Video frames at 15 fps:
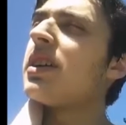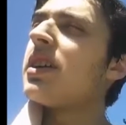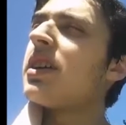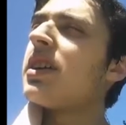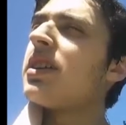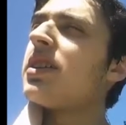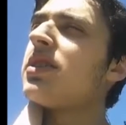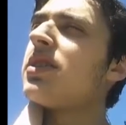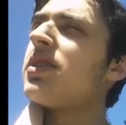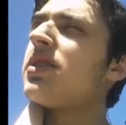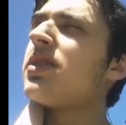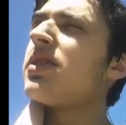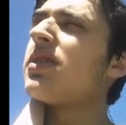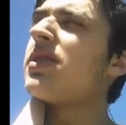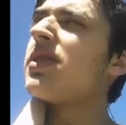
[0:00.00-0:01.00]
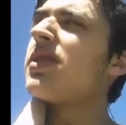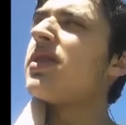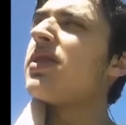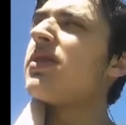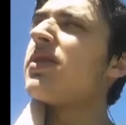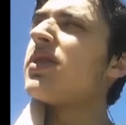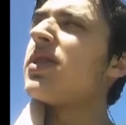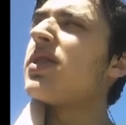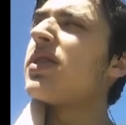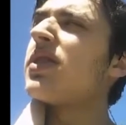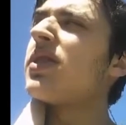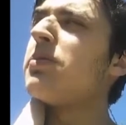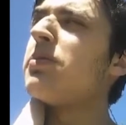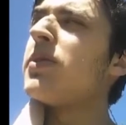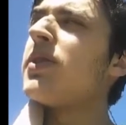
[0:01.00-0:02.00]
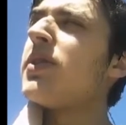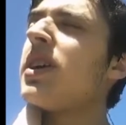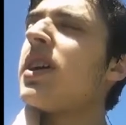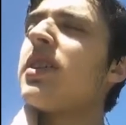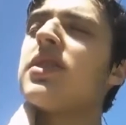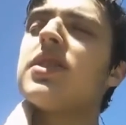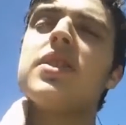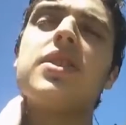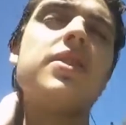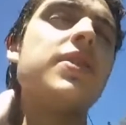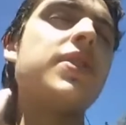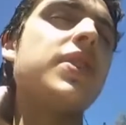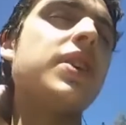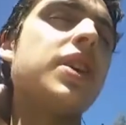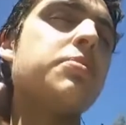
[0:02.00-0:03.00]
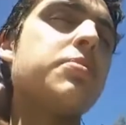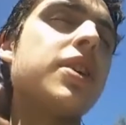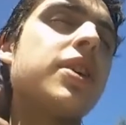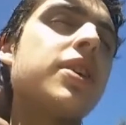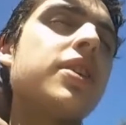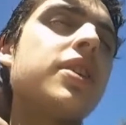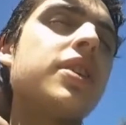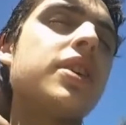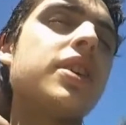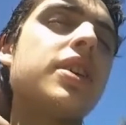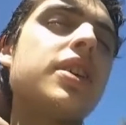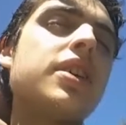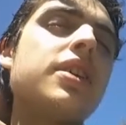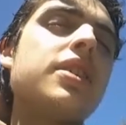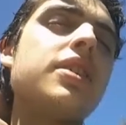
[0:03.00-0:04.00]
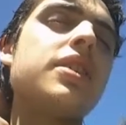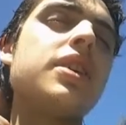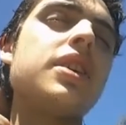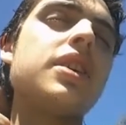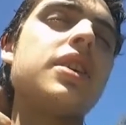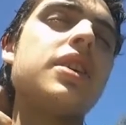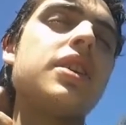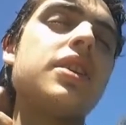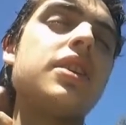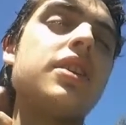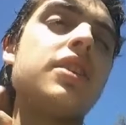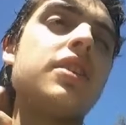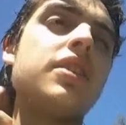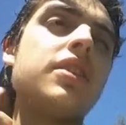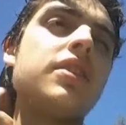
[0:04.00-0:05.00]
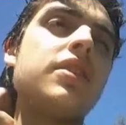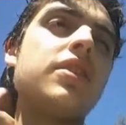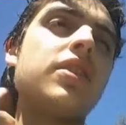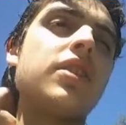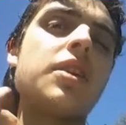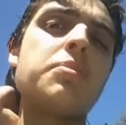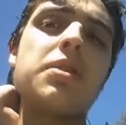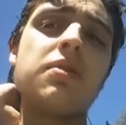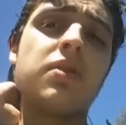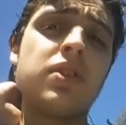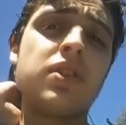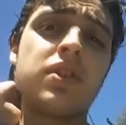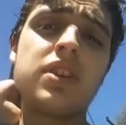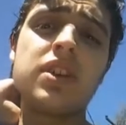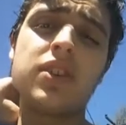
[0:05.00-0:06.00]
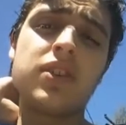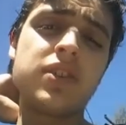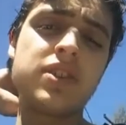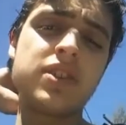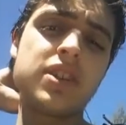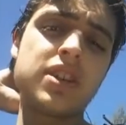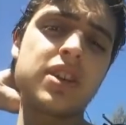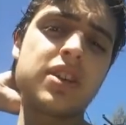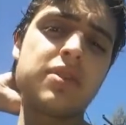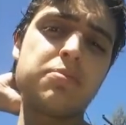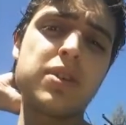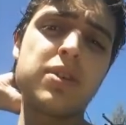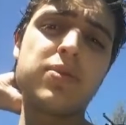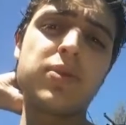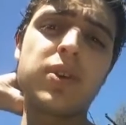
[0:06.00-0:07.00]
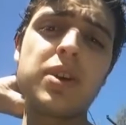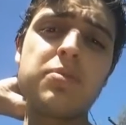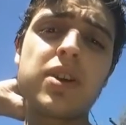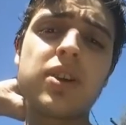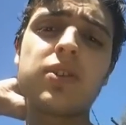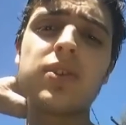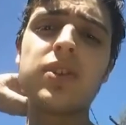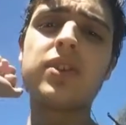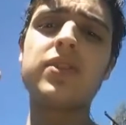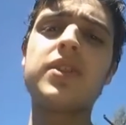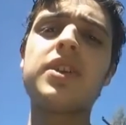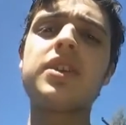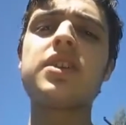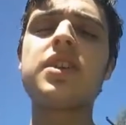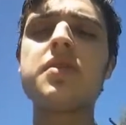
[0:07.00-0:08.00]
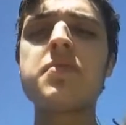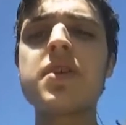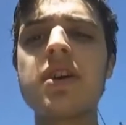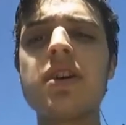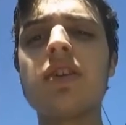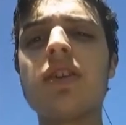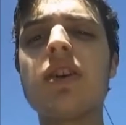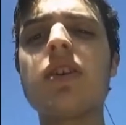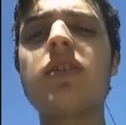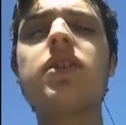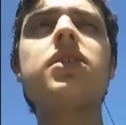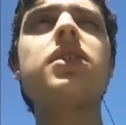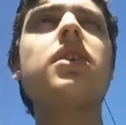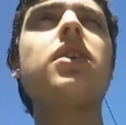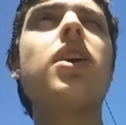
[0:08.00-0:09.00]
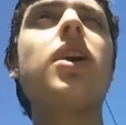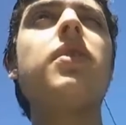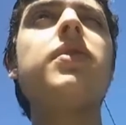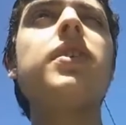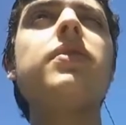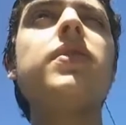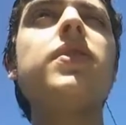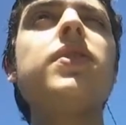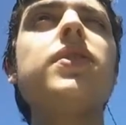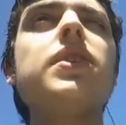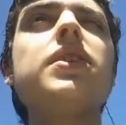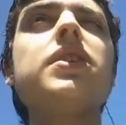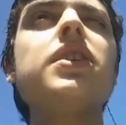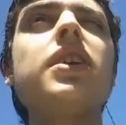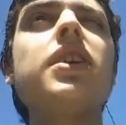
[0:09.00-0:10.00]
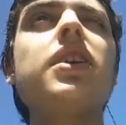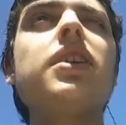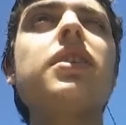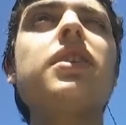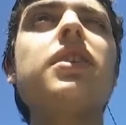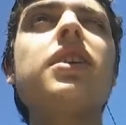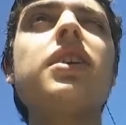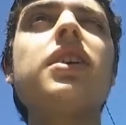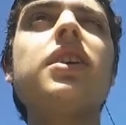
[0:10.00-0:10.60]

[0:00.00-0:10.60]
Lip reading: And it's what's the third movie? Yeah, it's the third movie he made. A lot of people don't know is that before he made Lord of the Rings, he made a lot of these like comedy movies, like